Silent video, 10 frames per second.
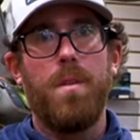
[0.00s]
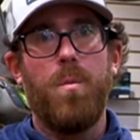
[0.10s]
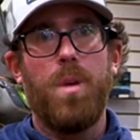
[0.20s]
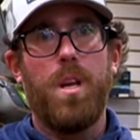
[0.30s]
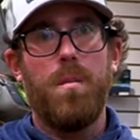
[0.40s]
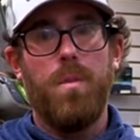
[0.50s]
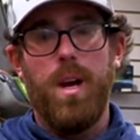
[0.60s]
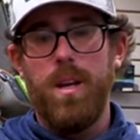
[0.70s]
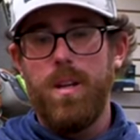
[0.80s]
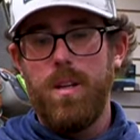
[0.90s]
for the medium
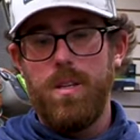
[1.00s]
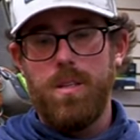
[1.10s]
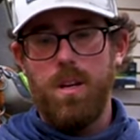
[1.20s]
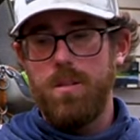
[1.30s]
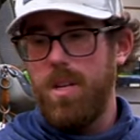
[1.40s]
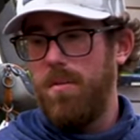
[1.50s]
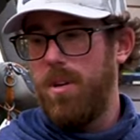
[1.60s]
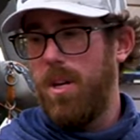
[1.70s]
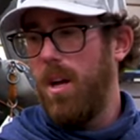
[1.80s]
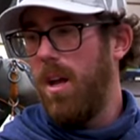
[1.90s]
light. So
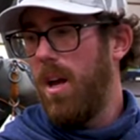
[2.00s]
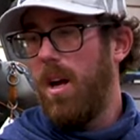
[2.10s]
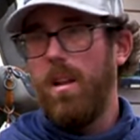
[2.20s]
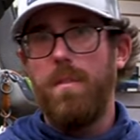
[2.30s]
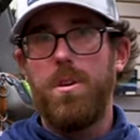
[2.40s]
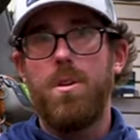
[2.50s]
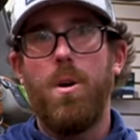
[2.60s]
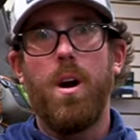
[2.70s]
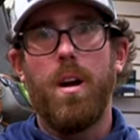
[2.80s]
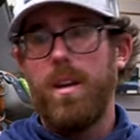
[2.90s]
saving deal. Love the
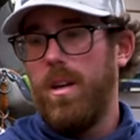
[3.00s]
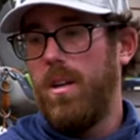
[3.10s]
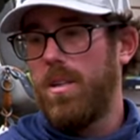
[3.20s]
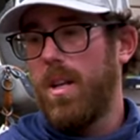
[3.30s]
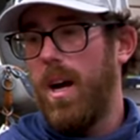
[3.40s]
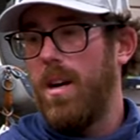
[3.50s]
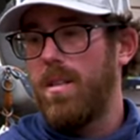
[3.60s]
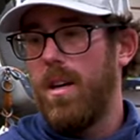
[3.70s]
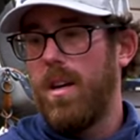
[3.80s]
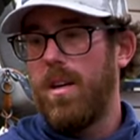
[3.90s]
cork. Looks
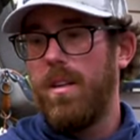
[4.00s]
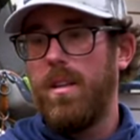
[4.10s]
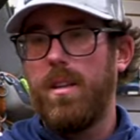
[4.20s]
classic.